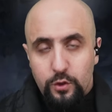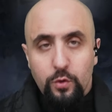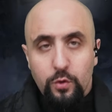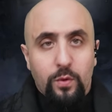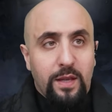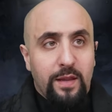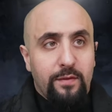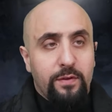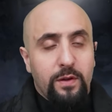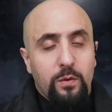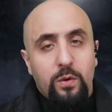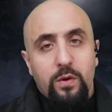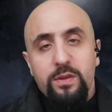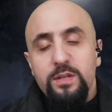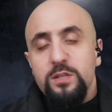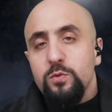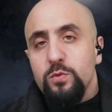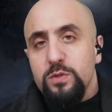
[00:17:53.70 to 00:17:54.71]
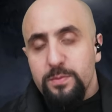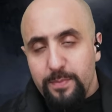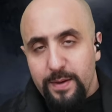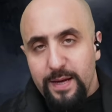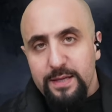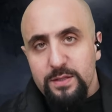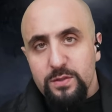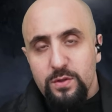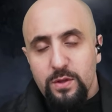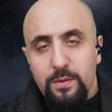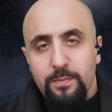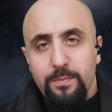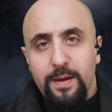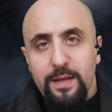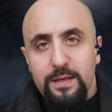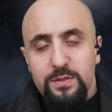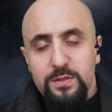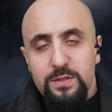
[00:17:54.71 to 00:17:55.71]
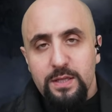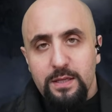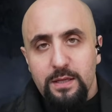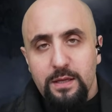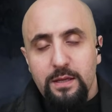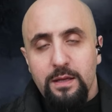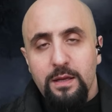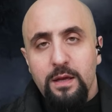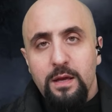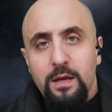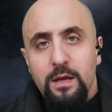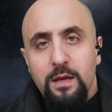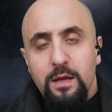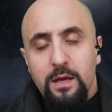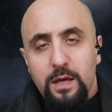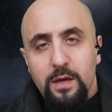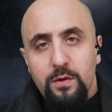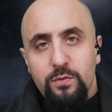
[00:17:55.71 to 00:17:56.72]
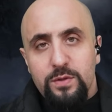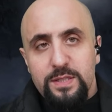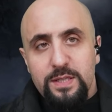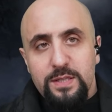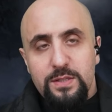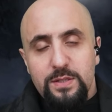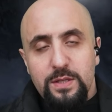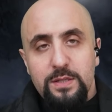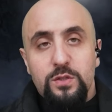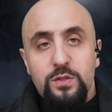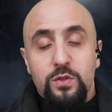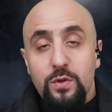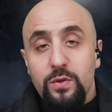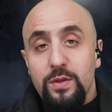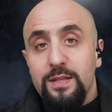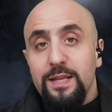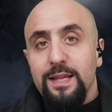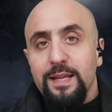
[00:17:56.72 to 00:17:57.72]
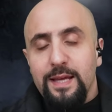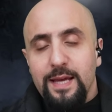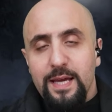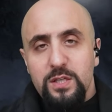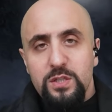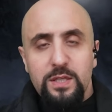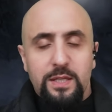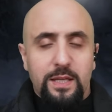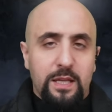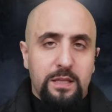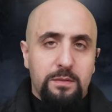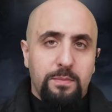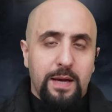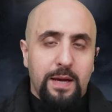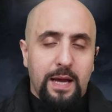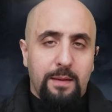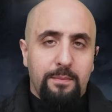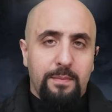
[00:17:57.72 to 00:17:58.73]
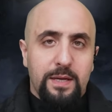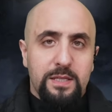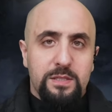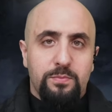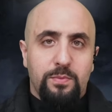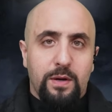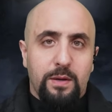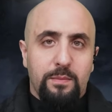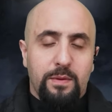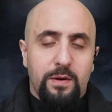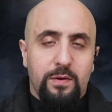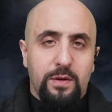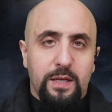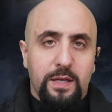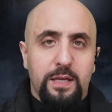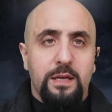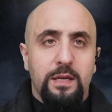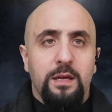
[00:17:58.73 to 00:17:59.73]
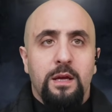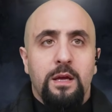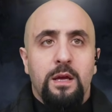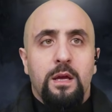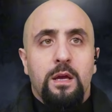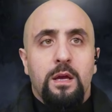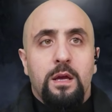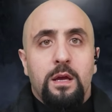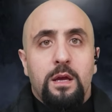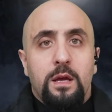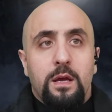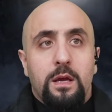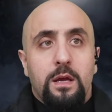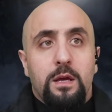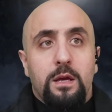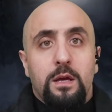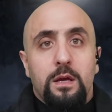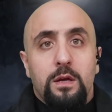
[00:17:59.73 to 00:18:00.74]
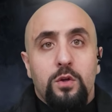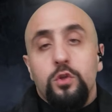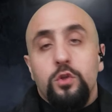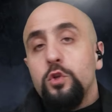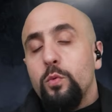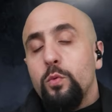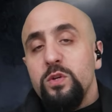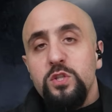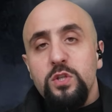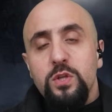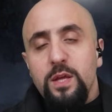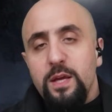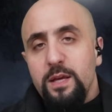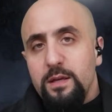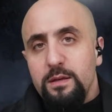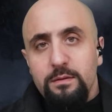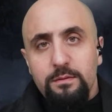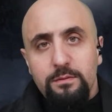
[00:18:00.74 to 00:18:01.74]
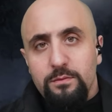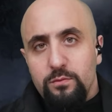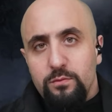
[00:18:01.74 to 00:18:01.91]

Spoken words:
to a level where this was passed to the Palestinian resistance, to the delegation led by Hamas primarily, to which they